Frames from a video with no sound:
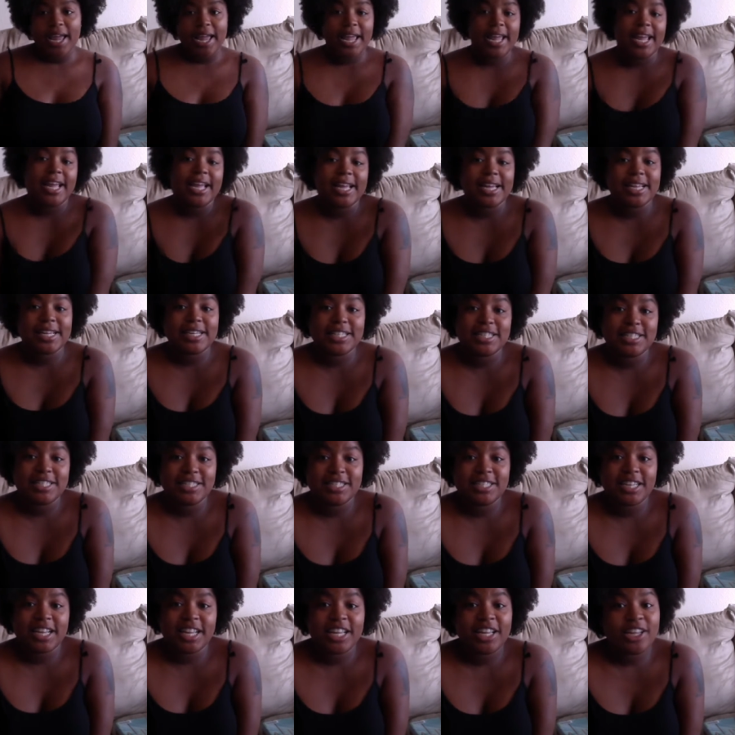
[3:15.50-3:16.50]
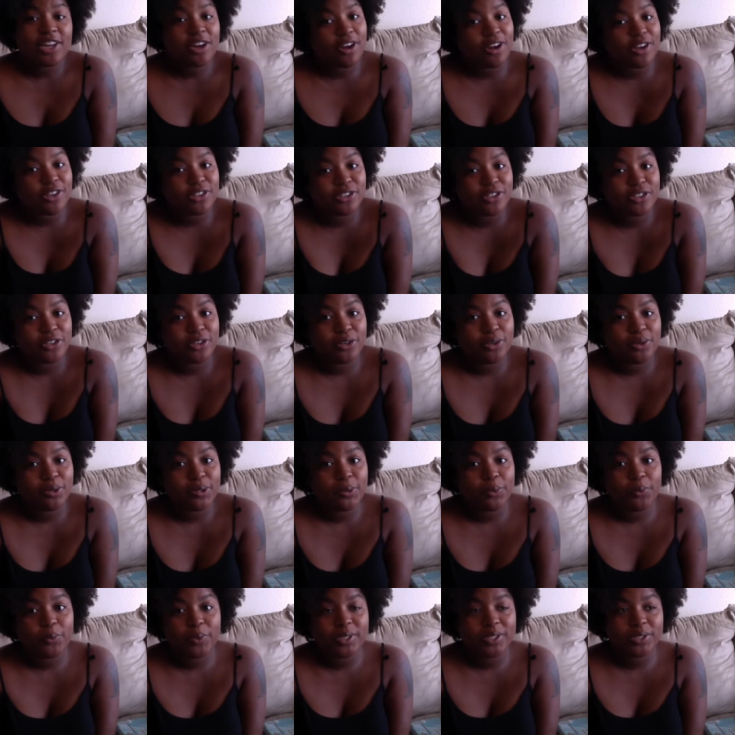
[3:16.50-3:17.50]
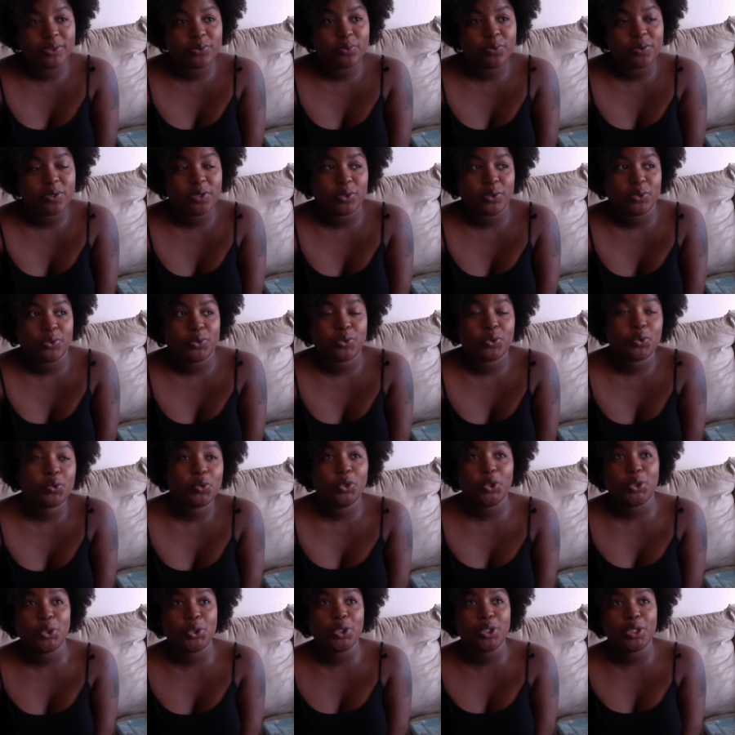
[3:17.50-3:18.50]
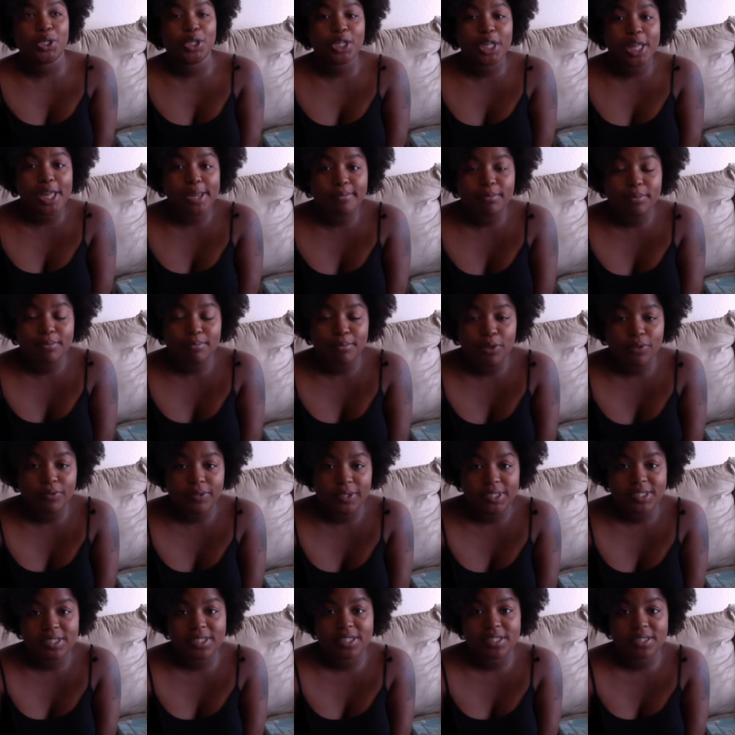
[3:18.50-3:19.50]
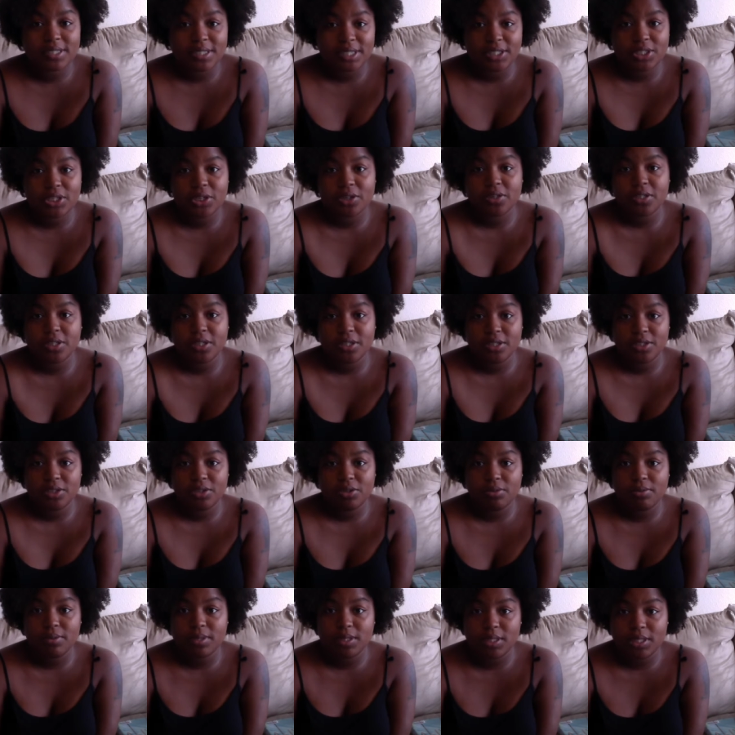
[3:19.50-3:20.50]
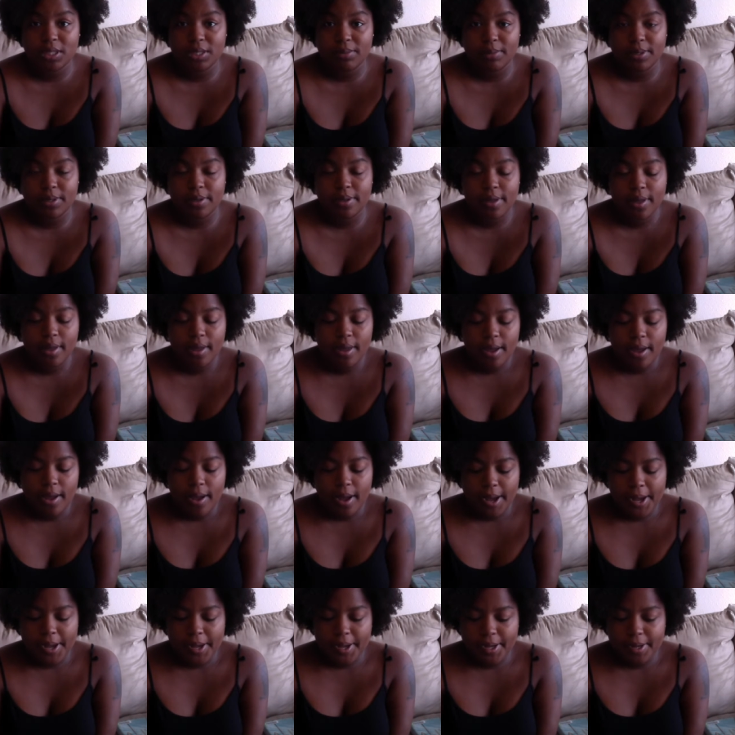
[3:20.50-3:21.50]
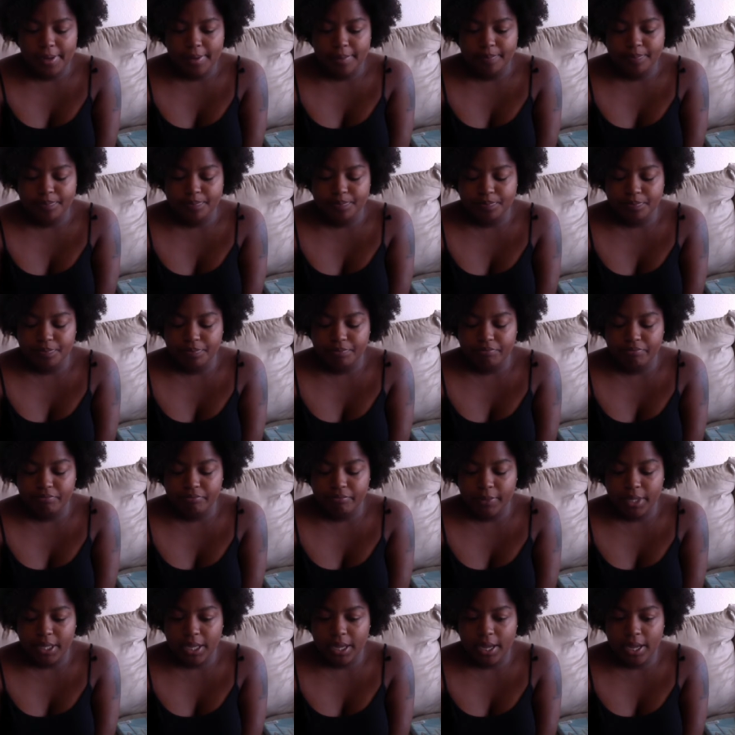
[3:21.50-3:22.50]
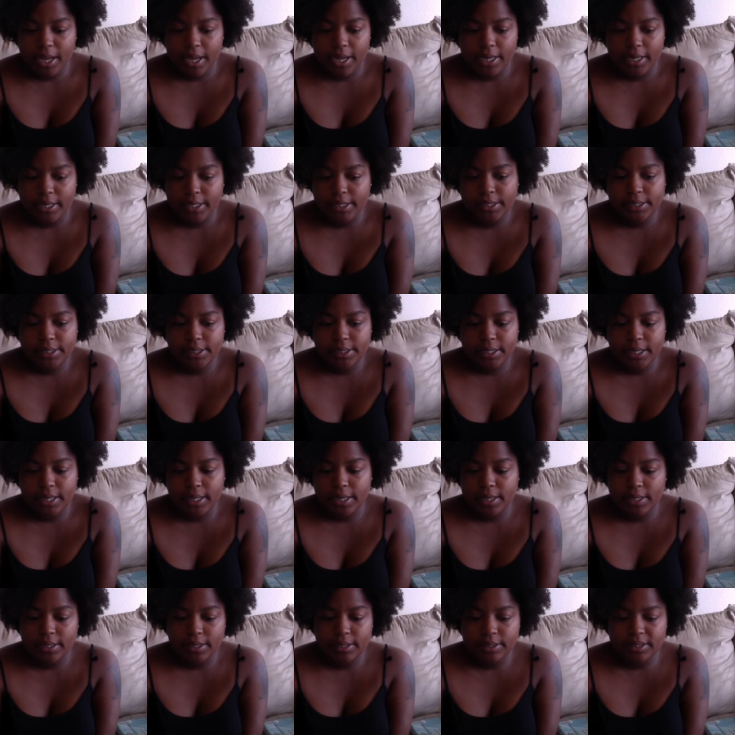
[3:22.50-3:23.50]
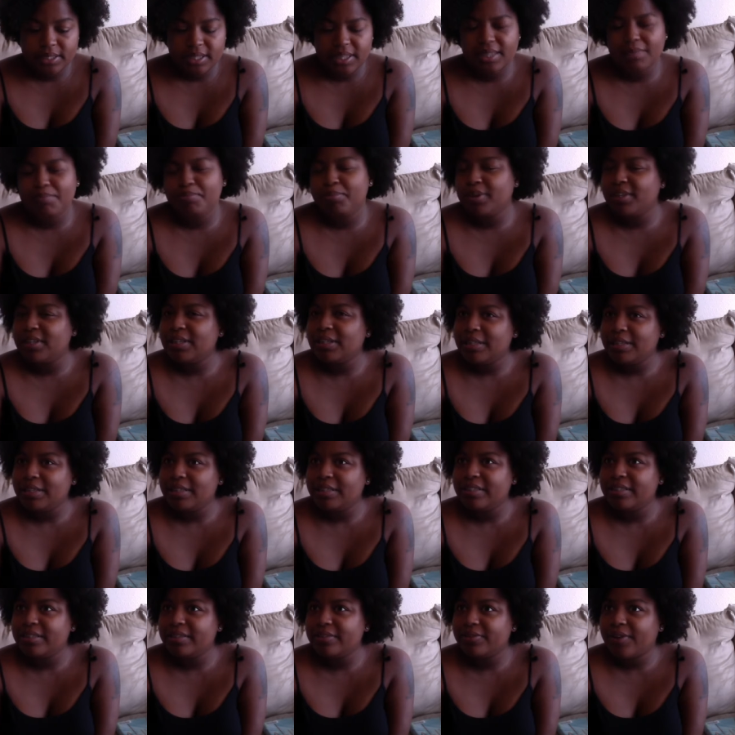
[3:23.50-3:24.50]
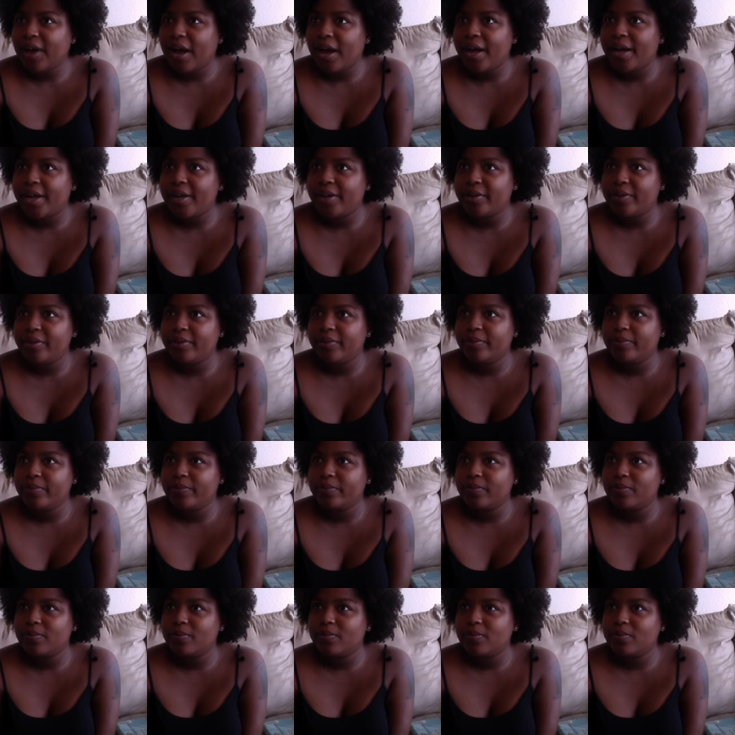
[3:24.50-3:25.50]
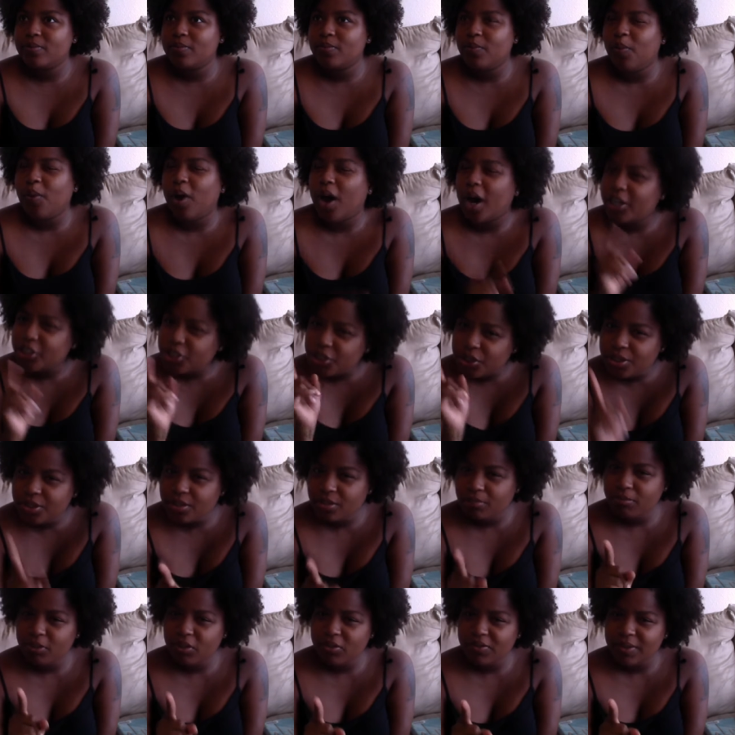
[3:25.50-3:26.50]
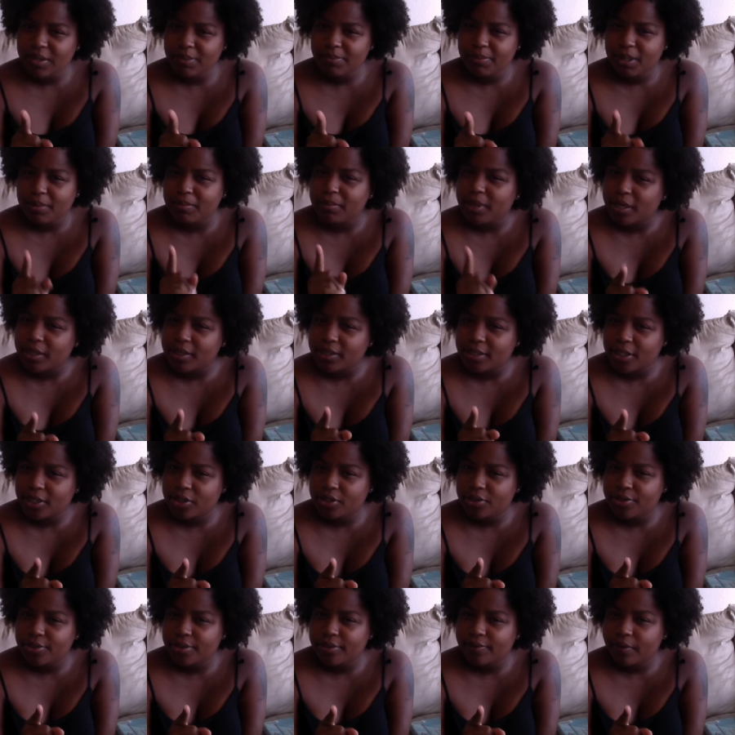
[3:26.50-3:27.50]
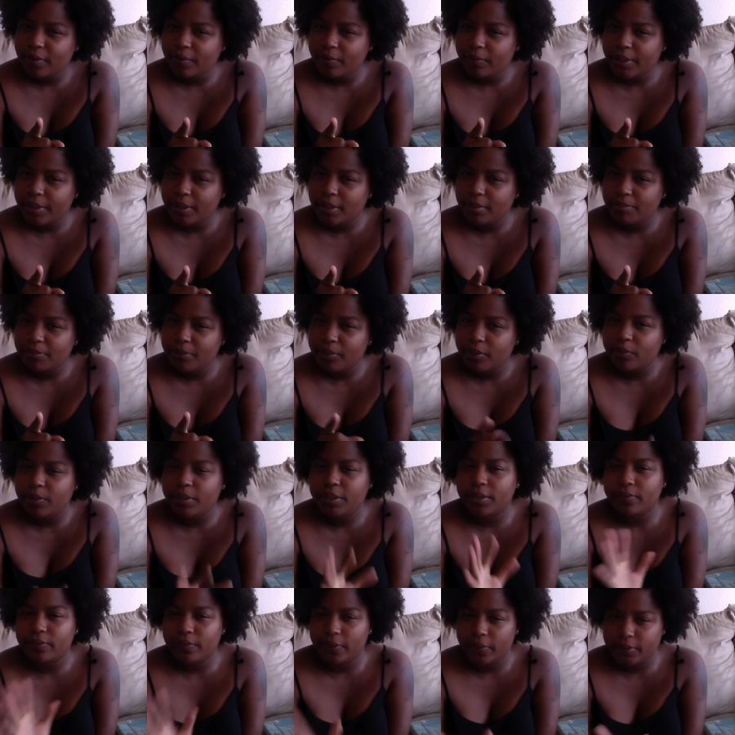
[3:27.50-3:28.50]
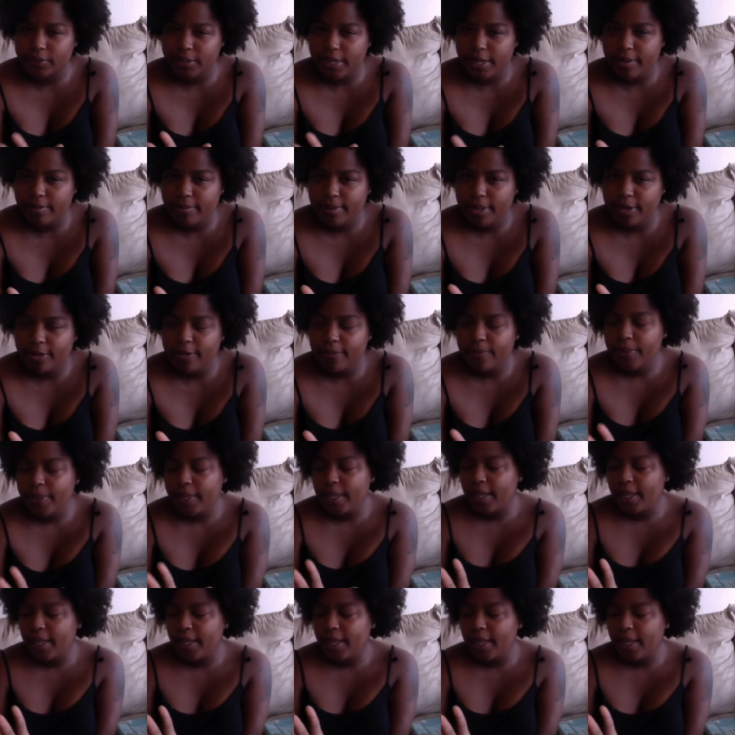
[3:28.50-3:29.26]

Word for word: And it also was one of those critically acclaimed movies because they turned it into a cinema. Um, I believe I watched the movie, but I'm not exactly sure if I read the book when it first came out.